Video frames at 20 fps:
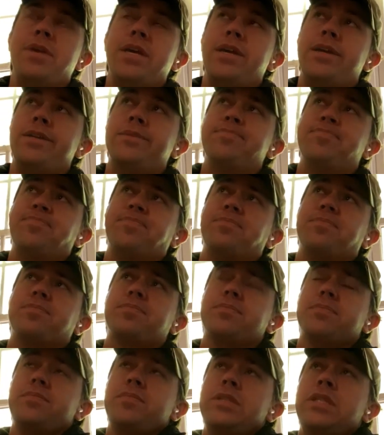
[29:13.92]
I mean,
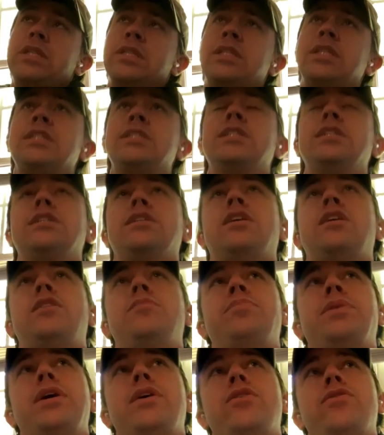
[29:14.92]
things like
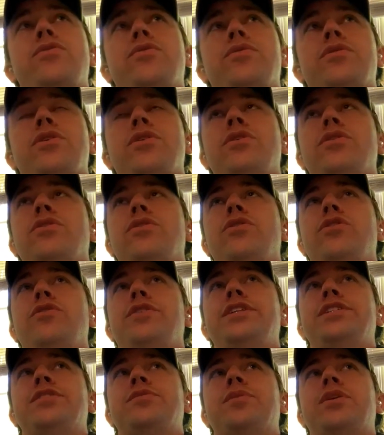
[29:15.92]
Compound,
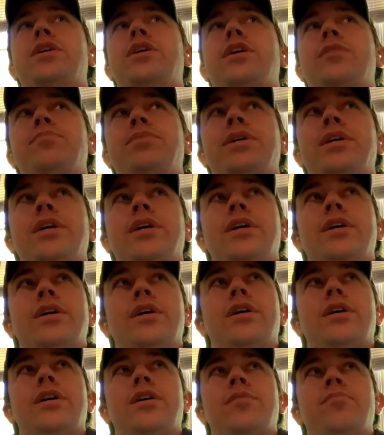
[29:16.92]
Uniswap,
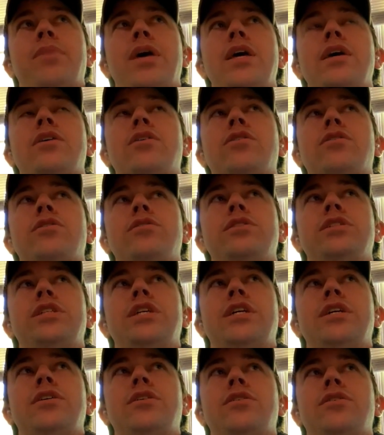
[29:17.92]
uh, Maker,
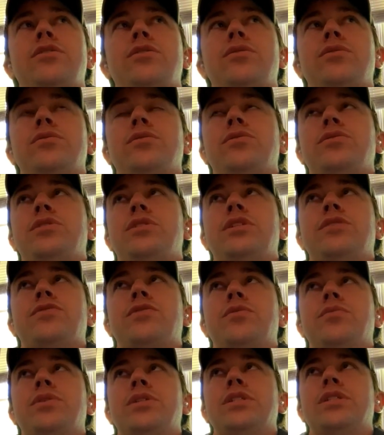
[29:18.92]
DAO, those
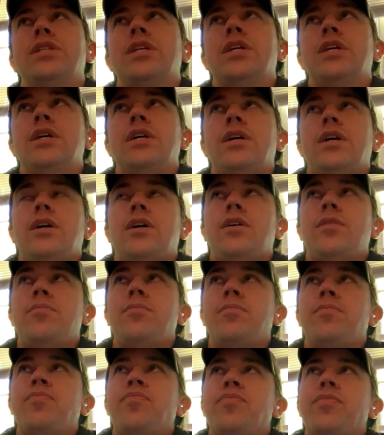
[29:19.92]
different ones.
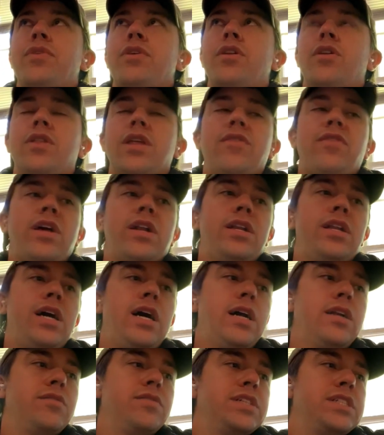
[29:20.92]
Um, you know, they've had a
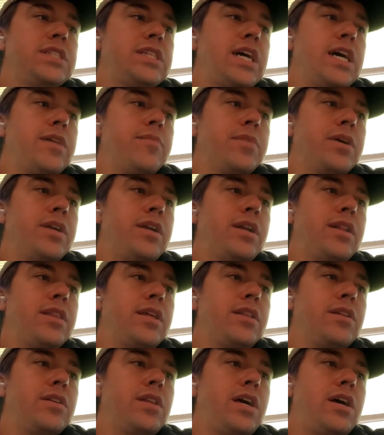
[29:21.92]
lot of excitement, and
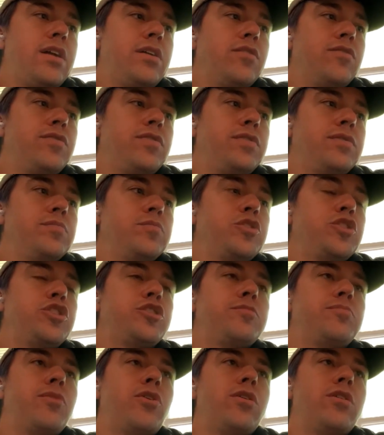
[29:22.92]
I think a lot of
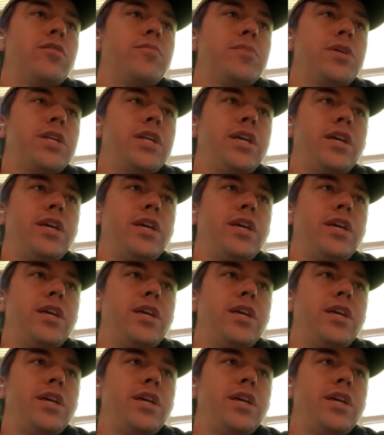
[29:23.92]
smart